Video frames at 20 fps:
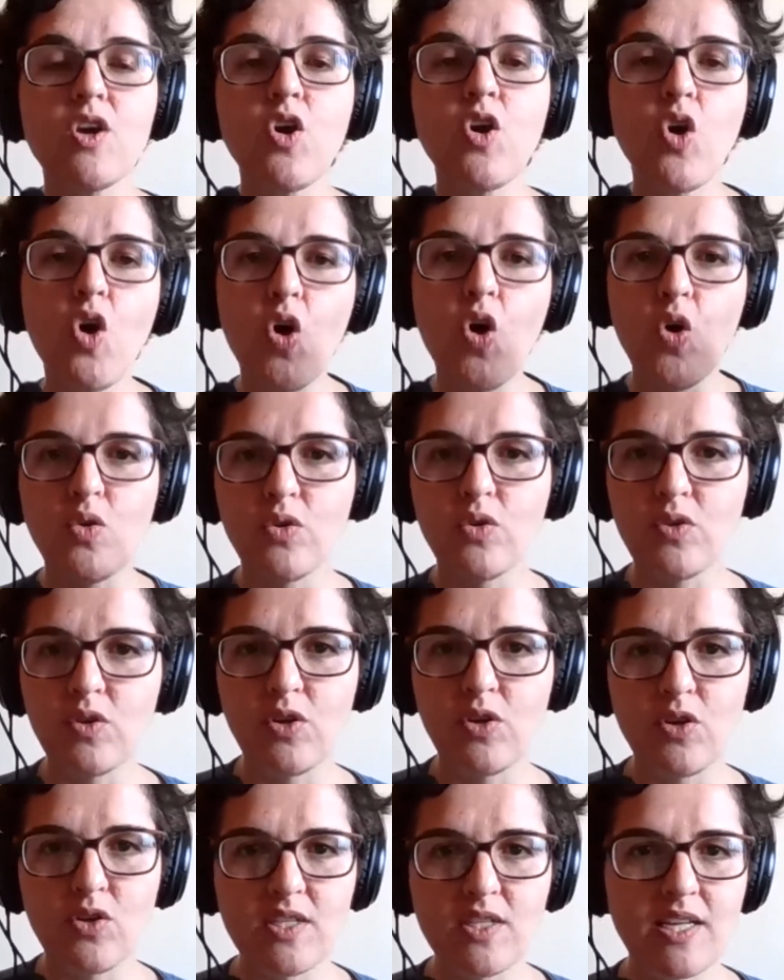drug
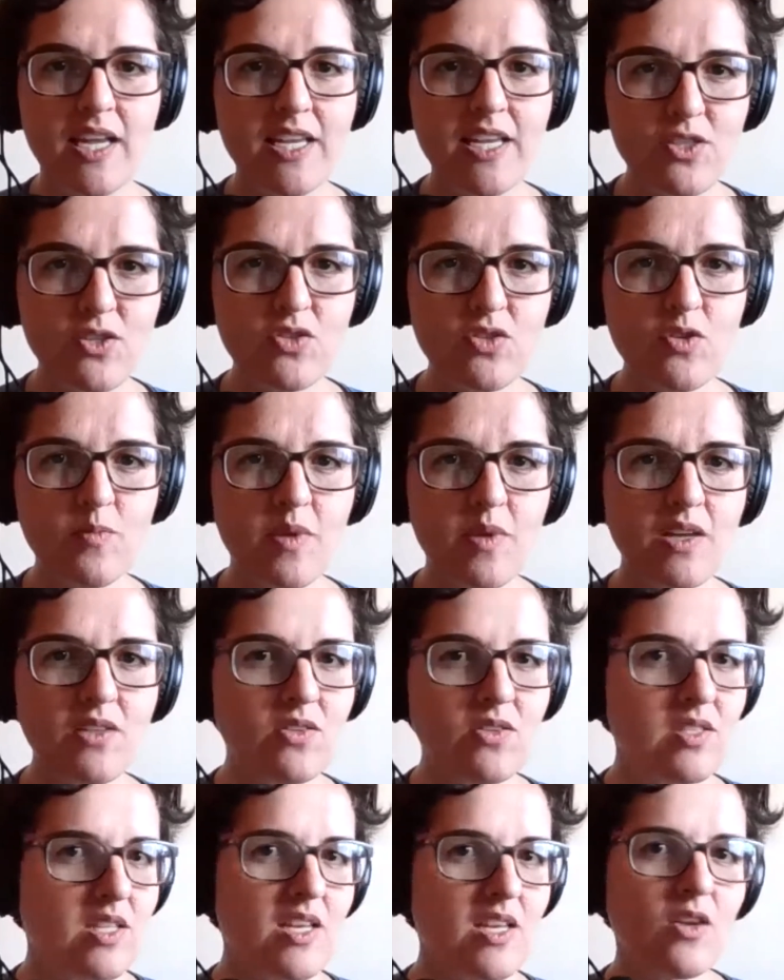
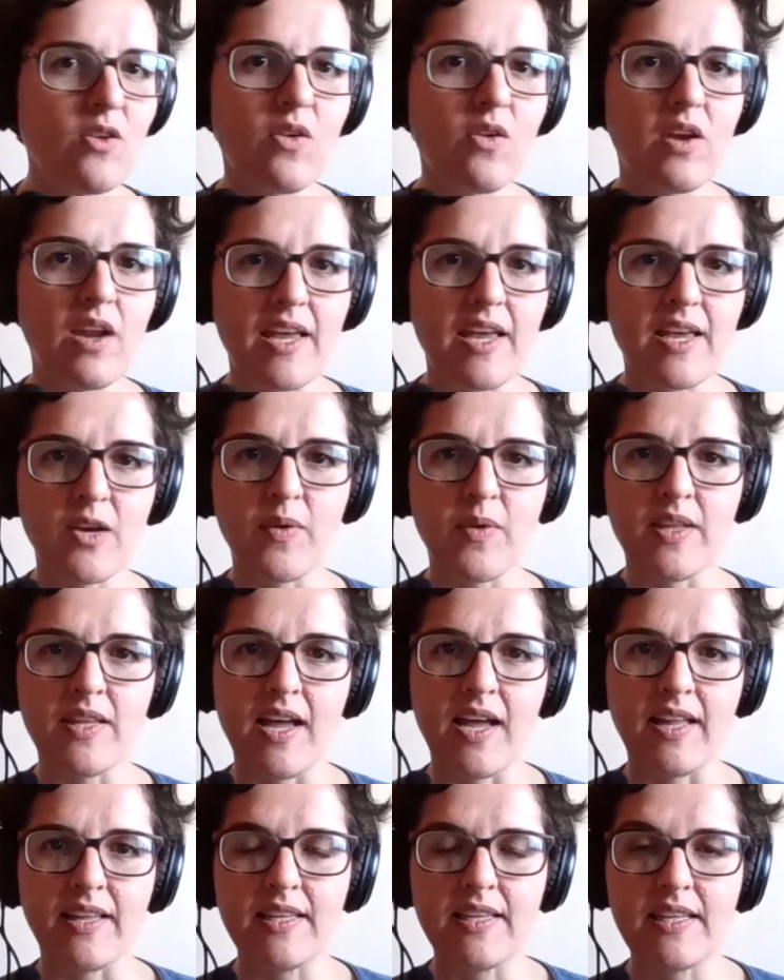buying, and
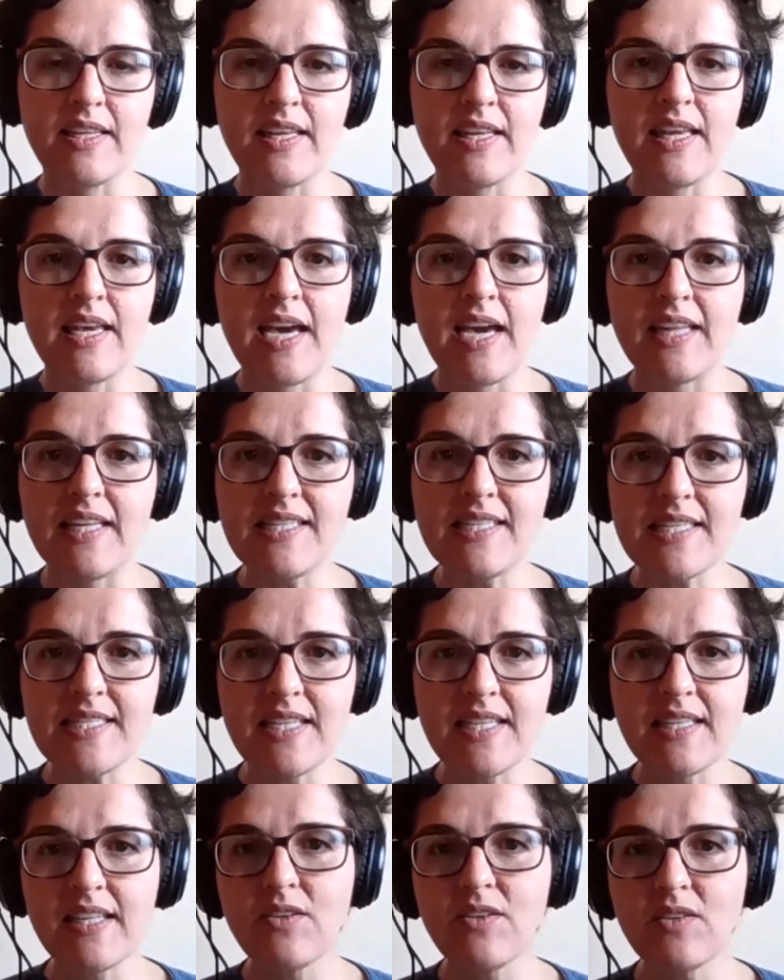human rights
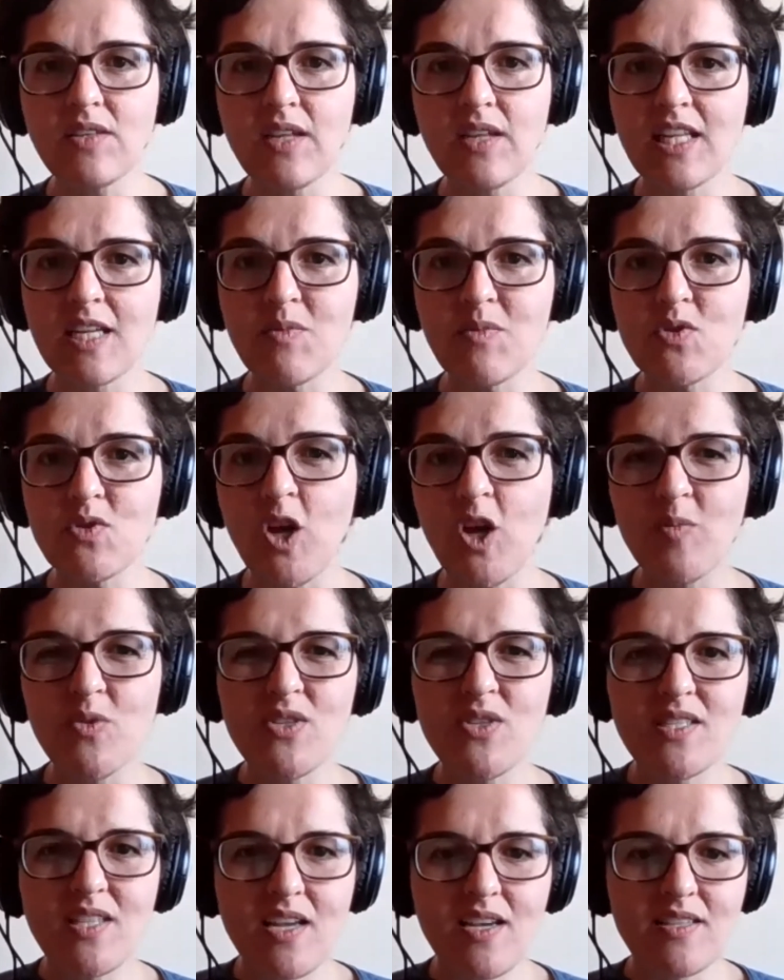and equality.
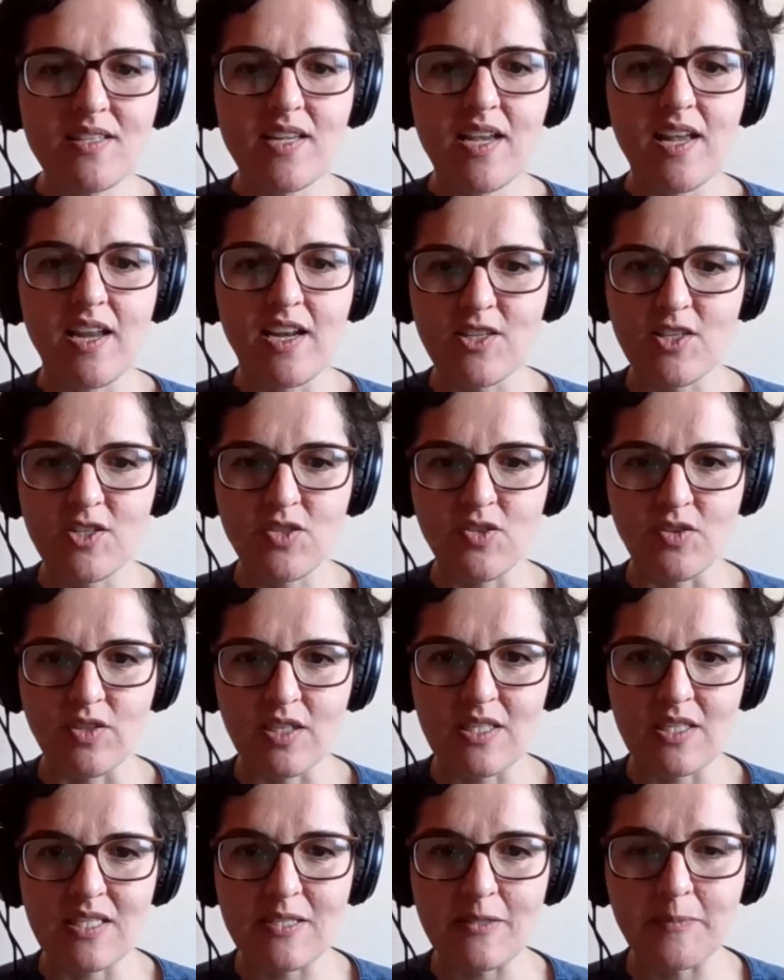In this sense, we have
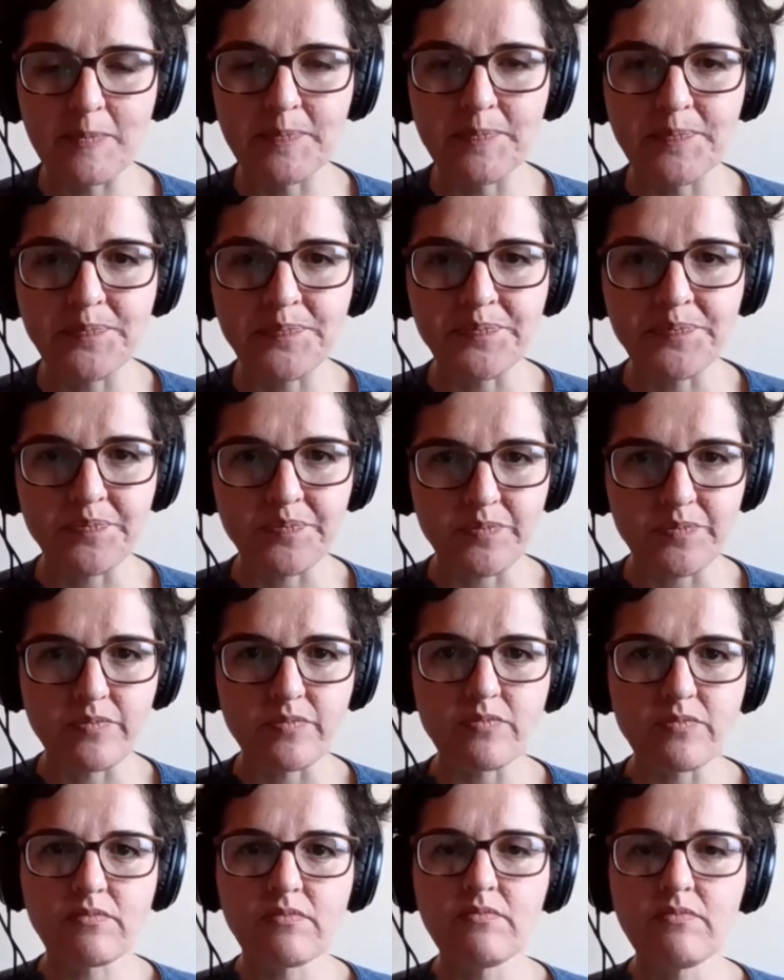6
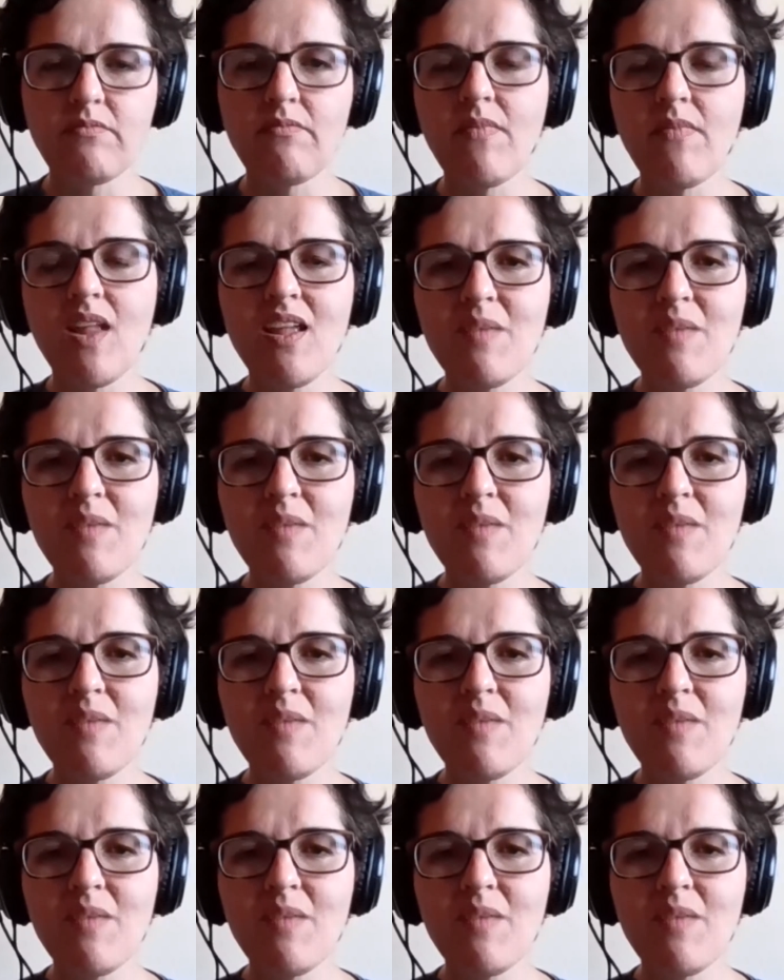relationships.